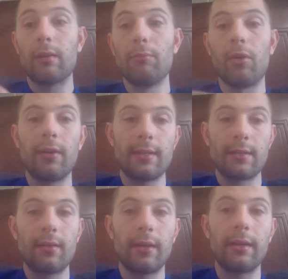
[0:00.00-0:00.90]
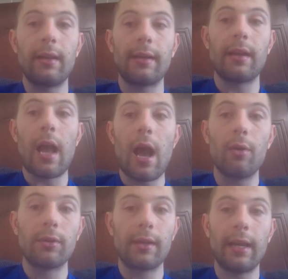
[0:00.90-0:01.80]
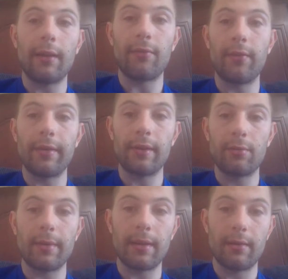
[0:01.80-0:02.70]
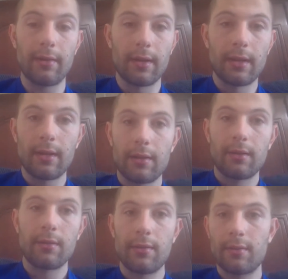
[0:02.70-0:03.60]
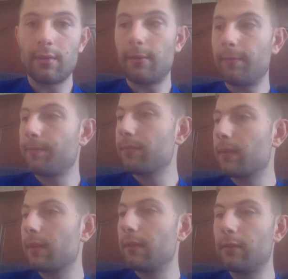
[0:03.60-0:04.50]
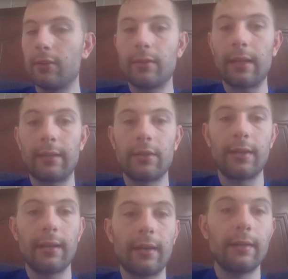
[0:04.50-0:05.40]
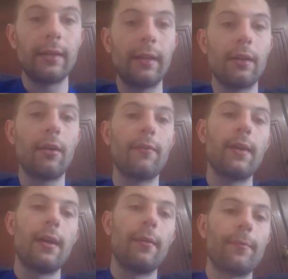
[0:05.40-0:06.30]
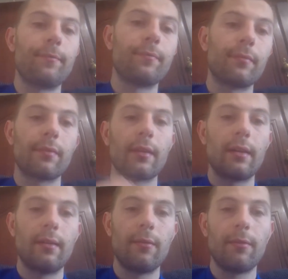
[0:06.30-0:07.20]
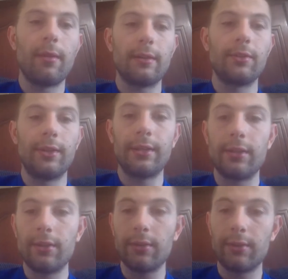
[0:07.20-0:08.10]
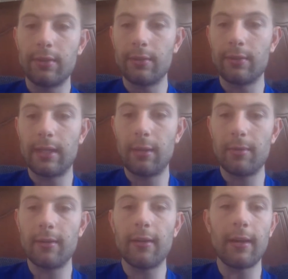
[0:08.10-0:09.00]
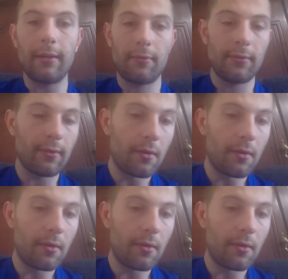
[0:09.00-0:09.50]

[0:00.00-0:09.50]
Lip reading: More or less gonna like how to care for it as well, so that you get an idea of what you need to do to keep it alive.